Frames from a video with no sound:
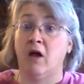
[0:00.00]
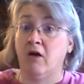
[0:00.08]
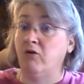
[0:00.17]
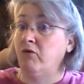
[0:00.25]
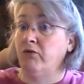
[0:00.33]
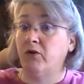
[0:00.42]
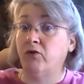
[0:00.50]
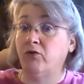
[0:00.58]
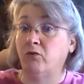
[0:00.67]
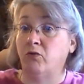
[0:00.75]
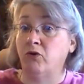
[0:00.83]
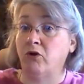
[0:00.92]
he
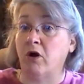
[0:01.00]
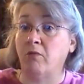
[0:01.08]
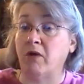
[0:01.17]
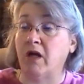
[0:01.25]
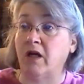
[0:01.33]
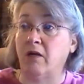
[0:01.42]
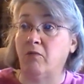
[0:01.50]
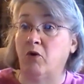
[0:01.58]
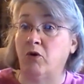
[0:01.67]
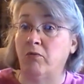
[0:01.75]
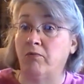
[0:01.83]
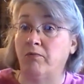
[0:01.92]
refused to work on me
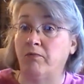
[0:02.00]
anymore.